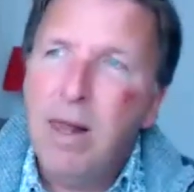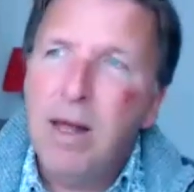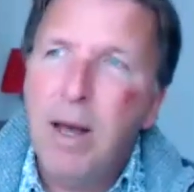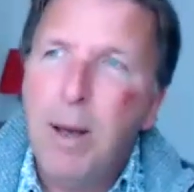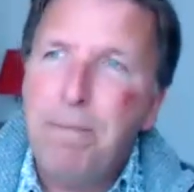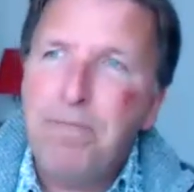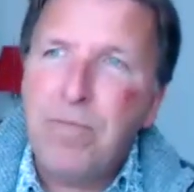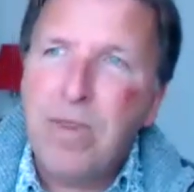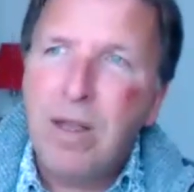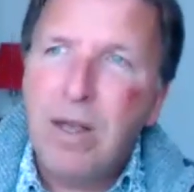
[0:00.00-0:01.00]
Um,
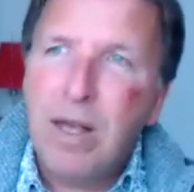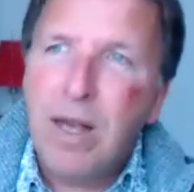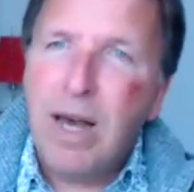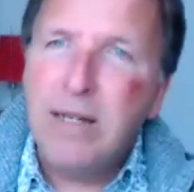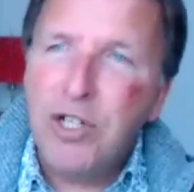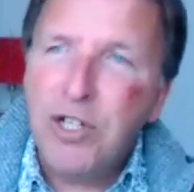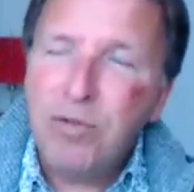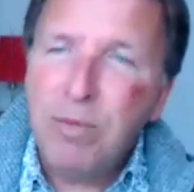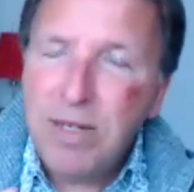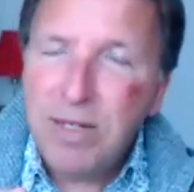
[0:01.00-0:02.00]
and it just
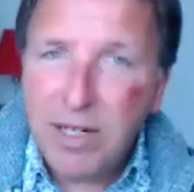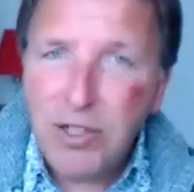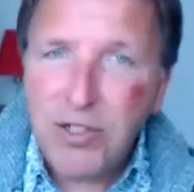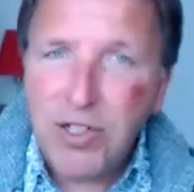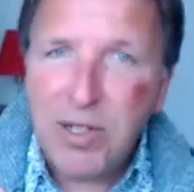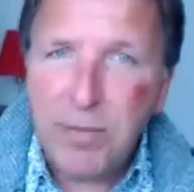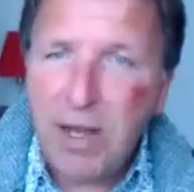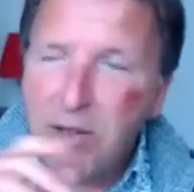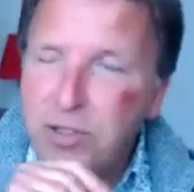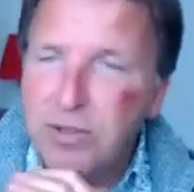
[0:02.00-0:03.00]
reminds. Can I just say something else on